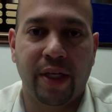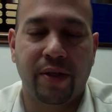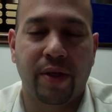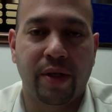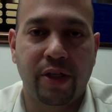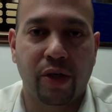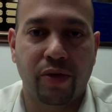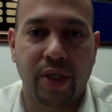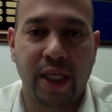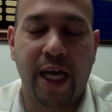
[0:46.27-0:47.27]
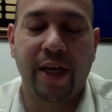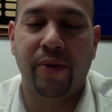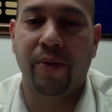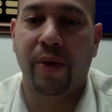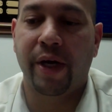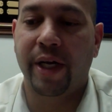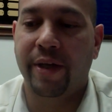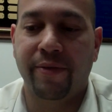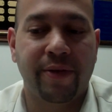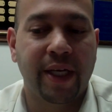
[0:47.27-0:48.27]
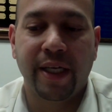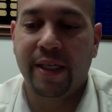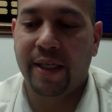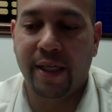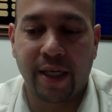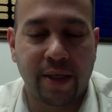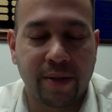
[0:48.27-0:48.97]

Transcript: and the children die, or if you